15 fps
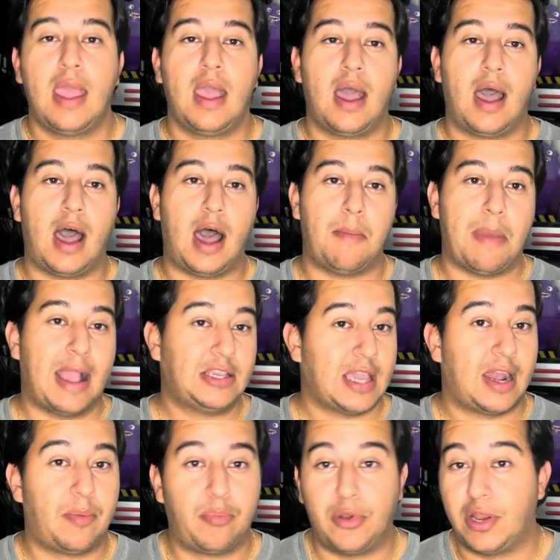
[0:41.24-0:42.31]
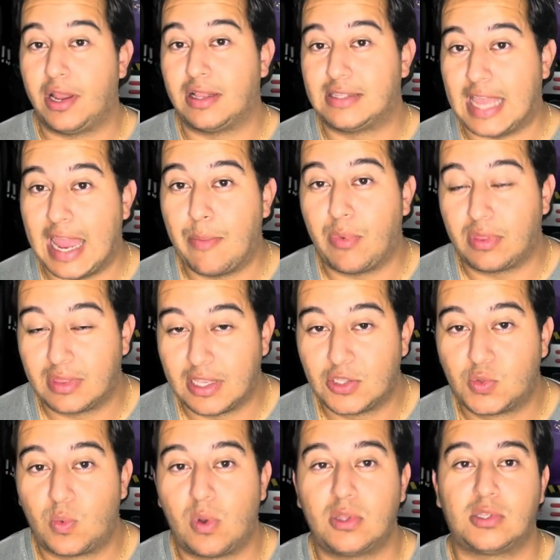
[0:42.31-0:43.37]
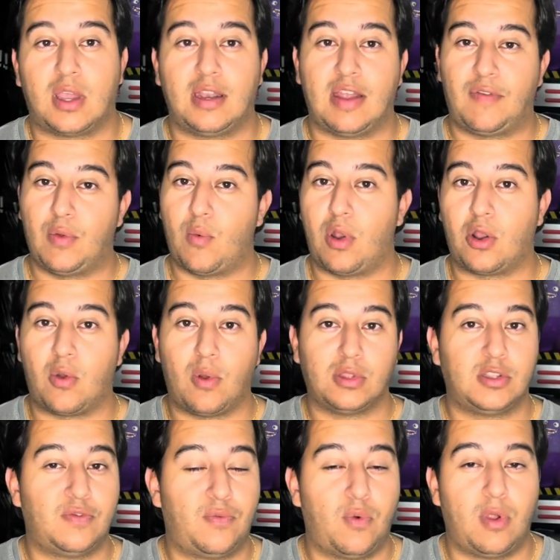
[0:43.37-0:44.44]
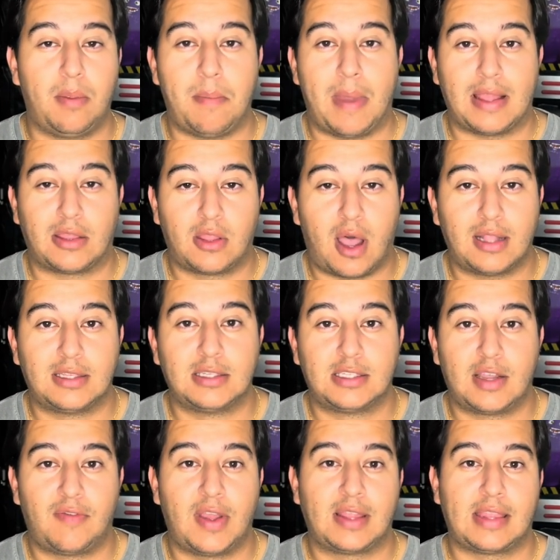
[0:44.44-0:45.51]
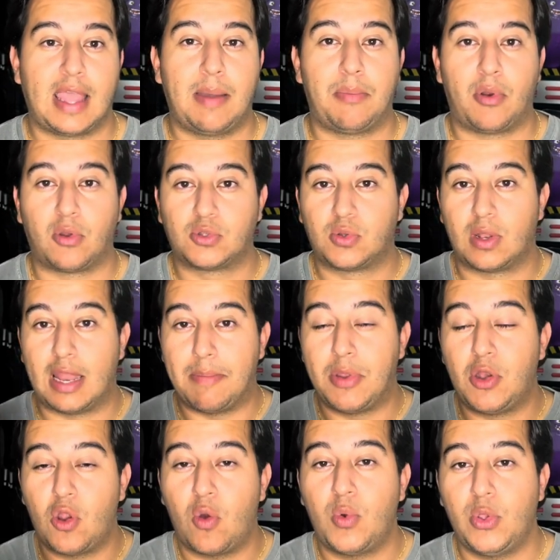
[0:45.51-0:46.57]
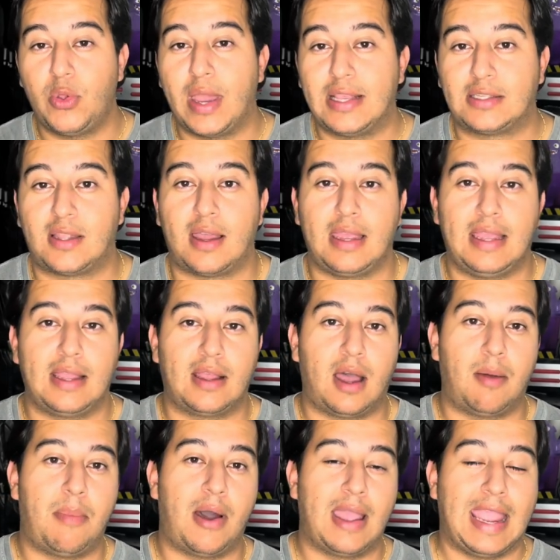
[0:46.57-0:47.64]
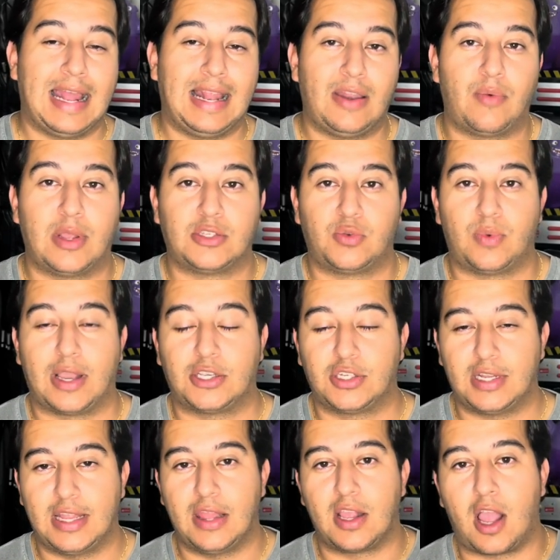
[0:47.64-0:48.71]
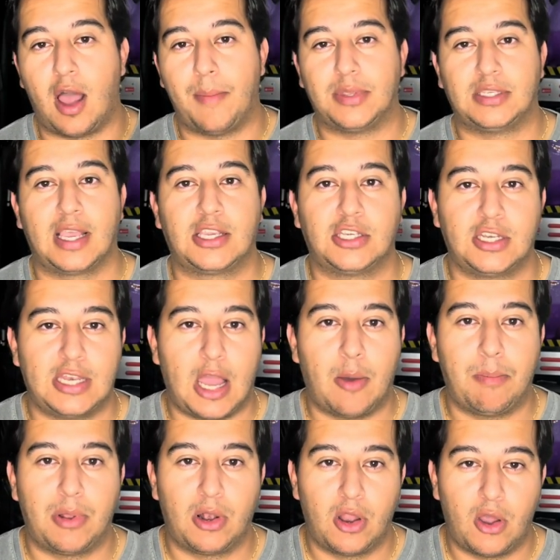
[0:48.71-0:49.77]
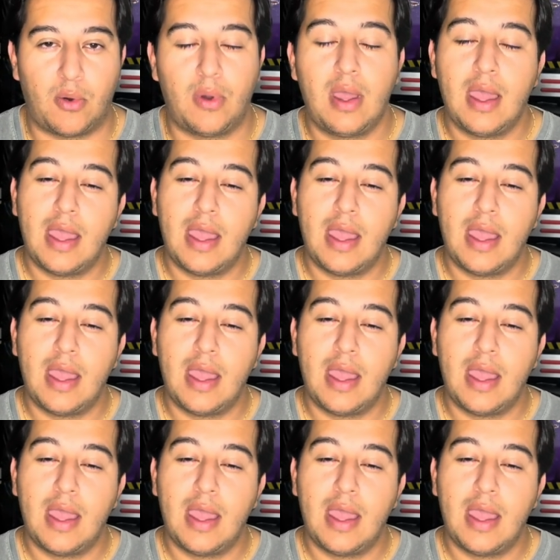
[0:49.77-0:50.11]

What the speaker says: I actually had a pretty good time with this one, so I definitely want to go into full of my thoughts and stuff like that. But also let me know what you guys thought about Alien Resurrection in the comment section down below.